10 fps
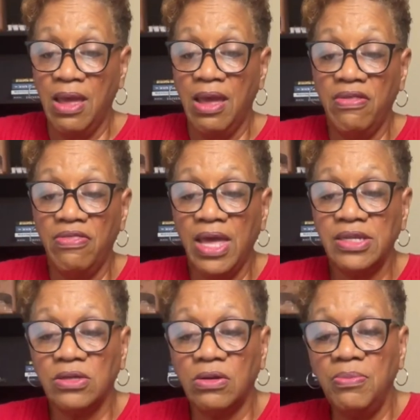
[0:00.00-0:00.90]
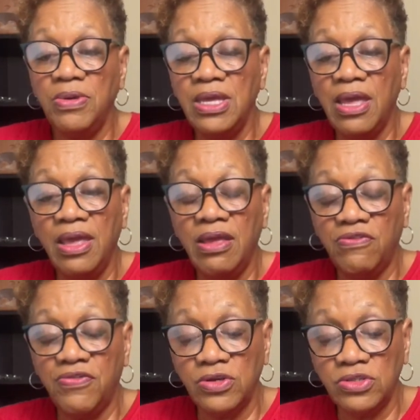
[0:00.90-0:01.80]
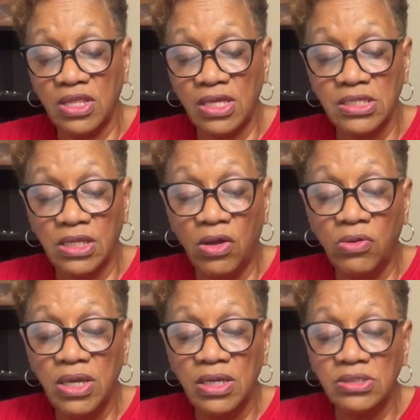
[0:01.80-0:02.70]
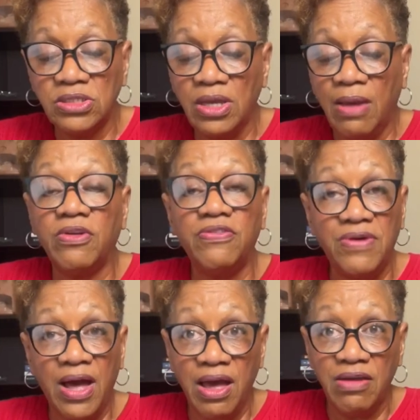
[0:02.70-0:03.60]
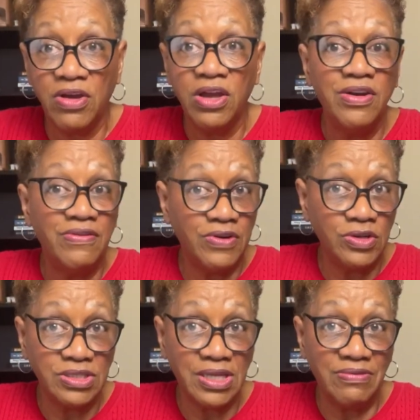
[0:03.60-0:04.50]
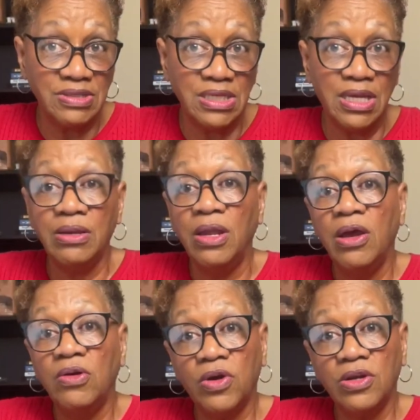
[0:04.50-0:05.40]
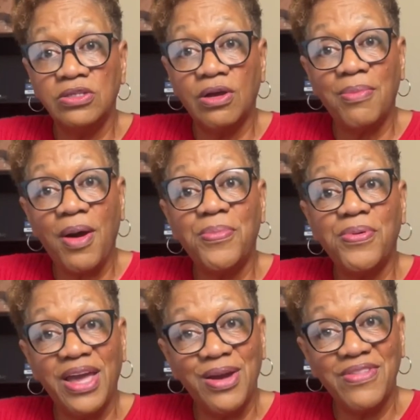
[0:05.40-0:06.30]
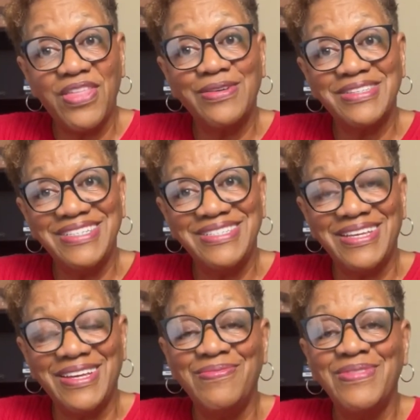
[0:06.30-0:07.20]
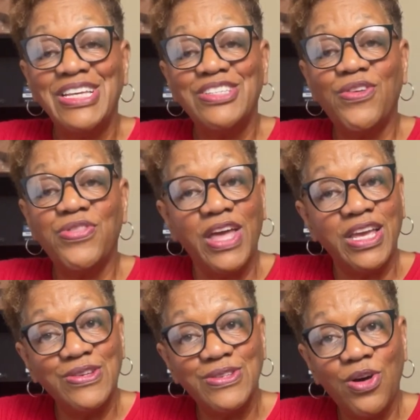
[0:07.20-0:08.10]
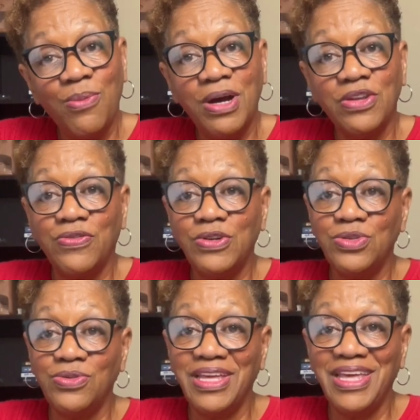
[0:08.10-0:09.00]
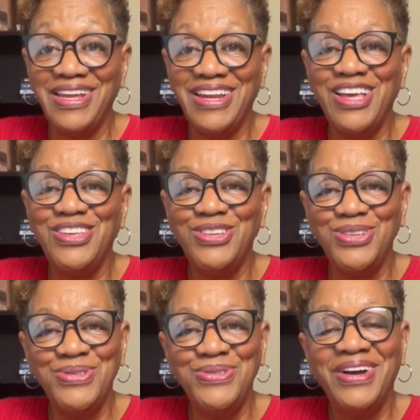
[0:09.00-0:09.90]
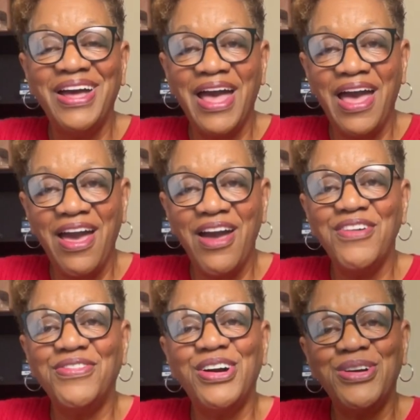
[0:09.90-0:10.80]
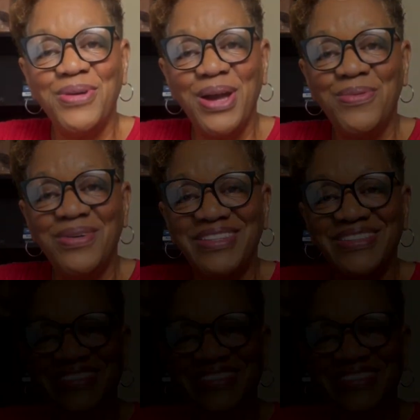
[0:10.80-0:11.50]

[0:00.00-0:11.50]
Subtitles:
And that's going to be in First Thessalonians chapter 5, verse 17. We're going to talk about praying without ceasing. So thank you so much for tuning in, and you have a great one.